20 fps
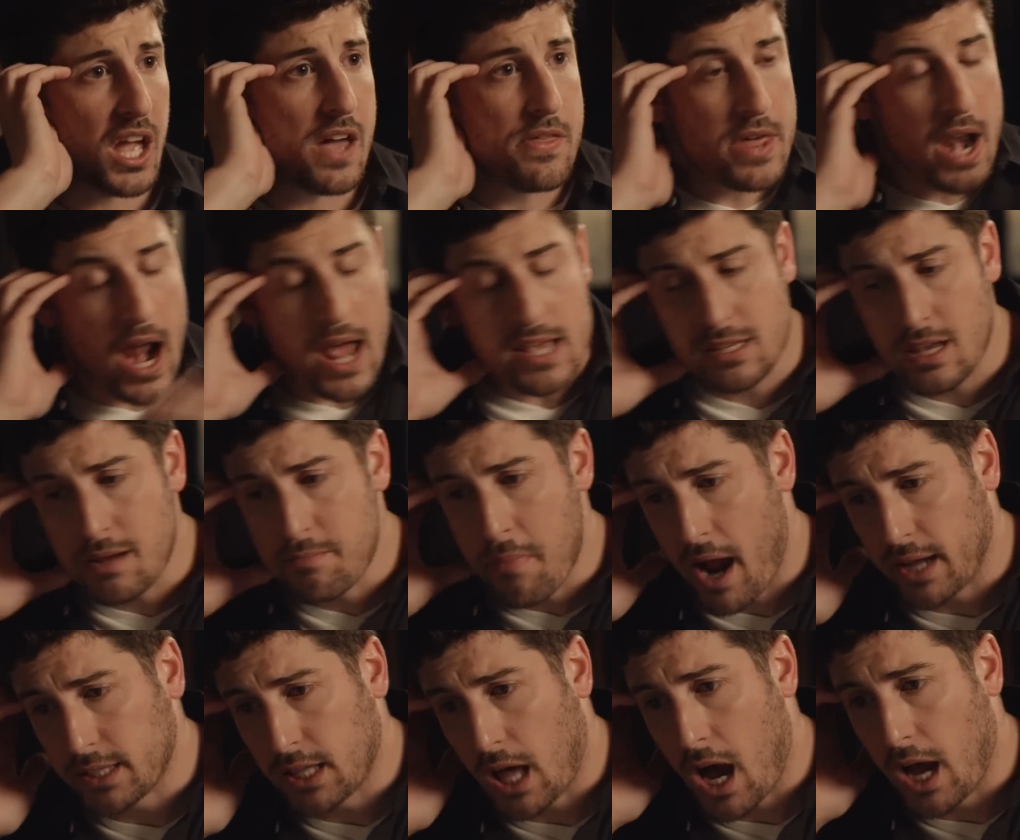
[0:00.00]
and then I say
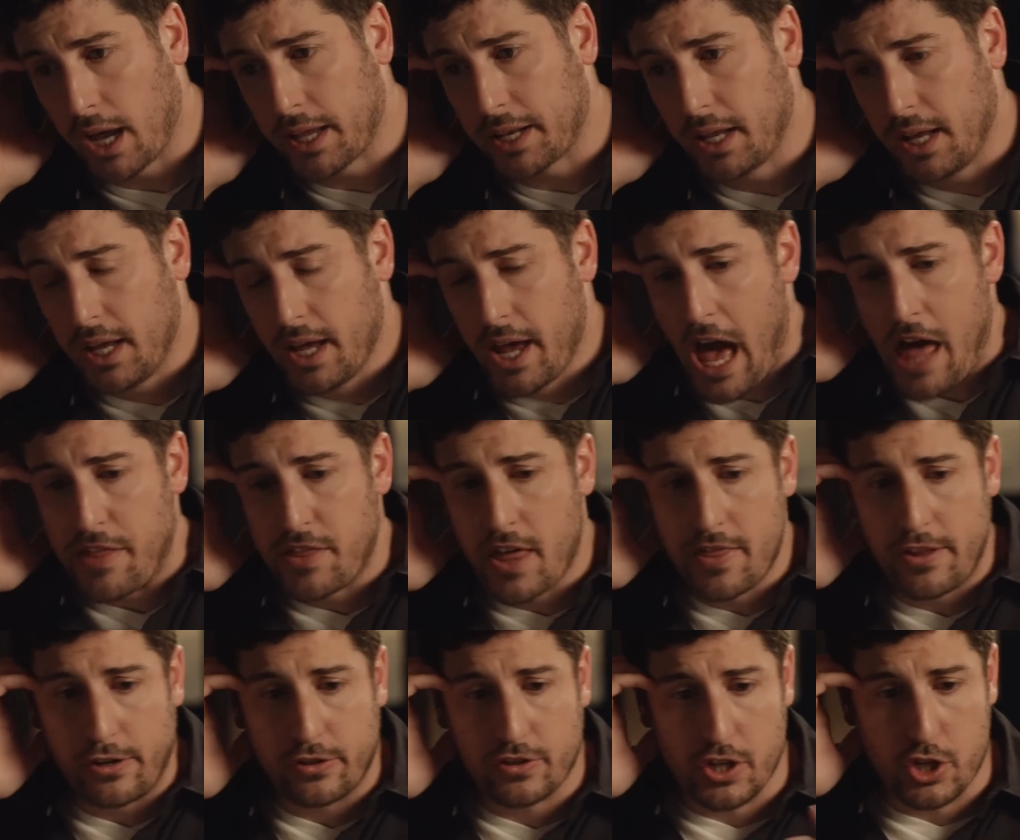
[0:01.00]
my line, and
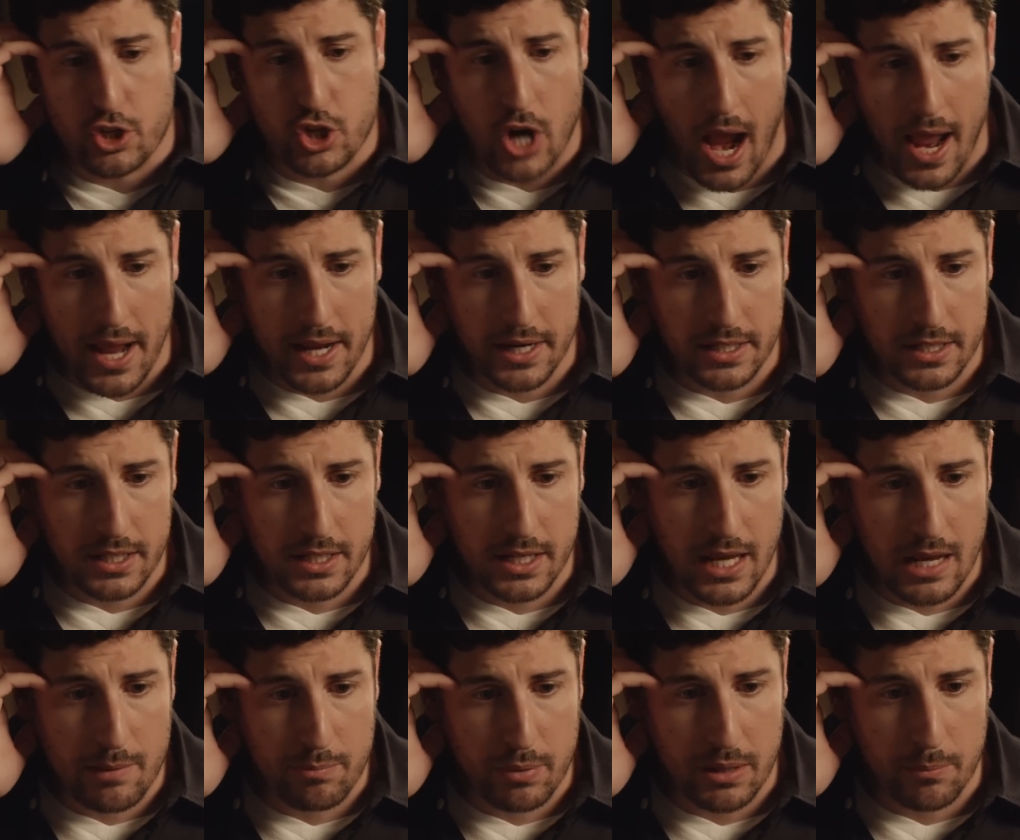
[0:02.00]
then there's a giant
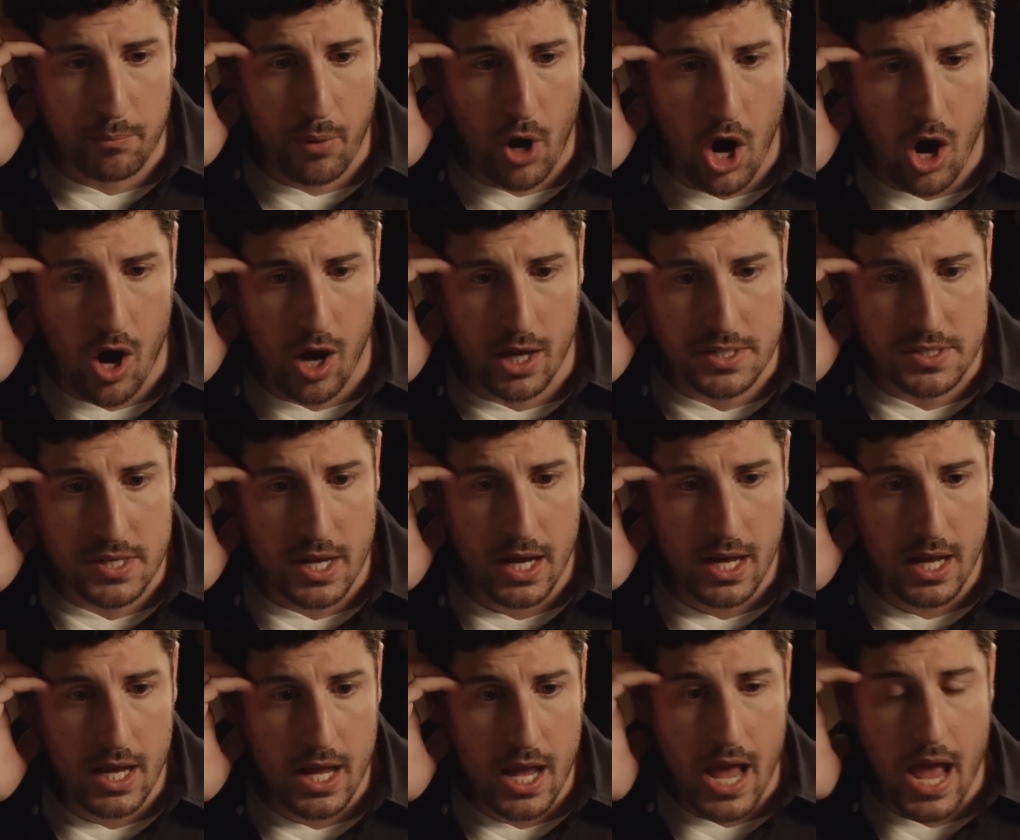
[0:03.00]
gaping pause.
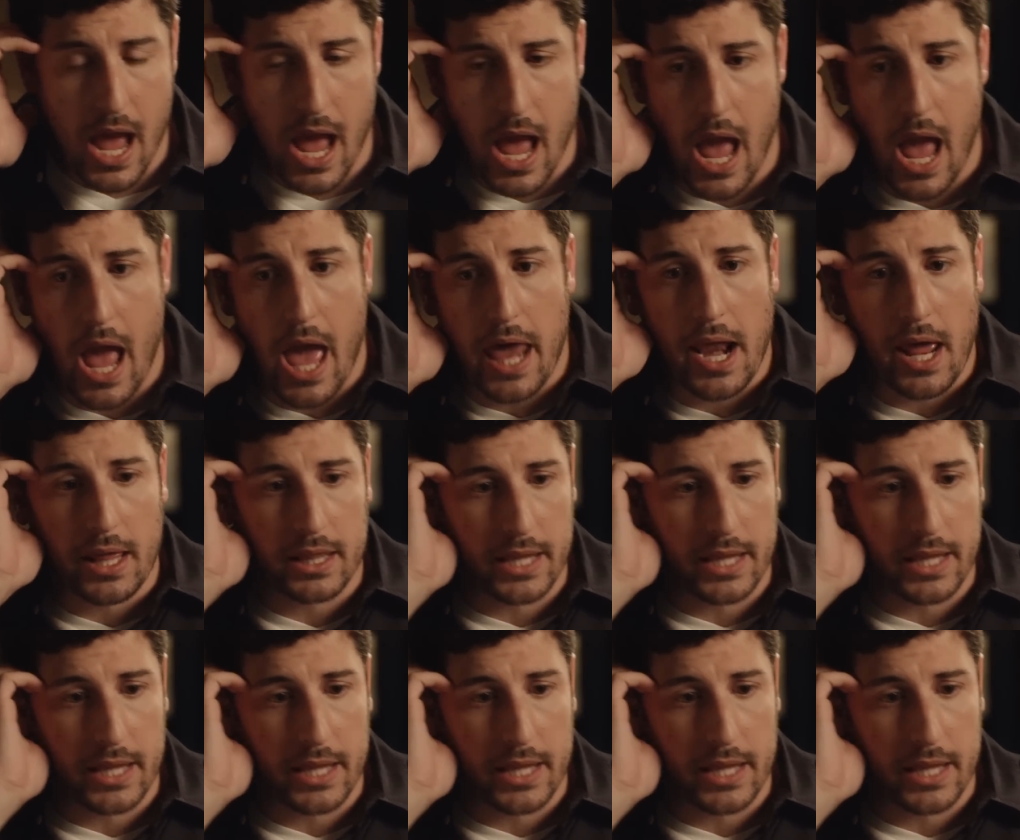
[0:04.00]
And I